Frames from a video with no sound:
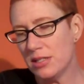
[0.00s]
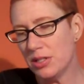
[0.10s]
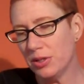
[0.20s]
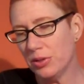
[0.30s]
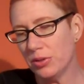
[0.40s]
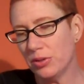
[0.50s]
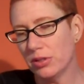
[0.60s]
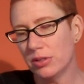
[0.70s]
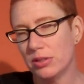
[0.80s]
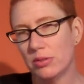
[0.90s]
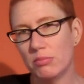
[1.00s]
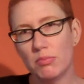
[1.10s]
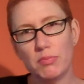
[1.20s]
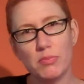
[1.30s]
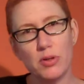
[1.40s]
to
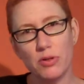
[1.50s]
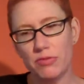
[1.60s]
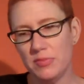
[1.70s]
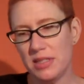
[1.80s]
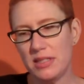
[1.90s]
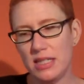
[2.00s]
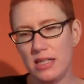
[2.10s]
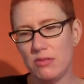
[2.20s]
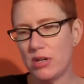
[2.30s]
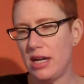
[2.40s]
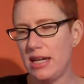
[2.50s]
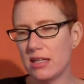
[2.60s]
pull from the C, right?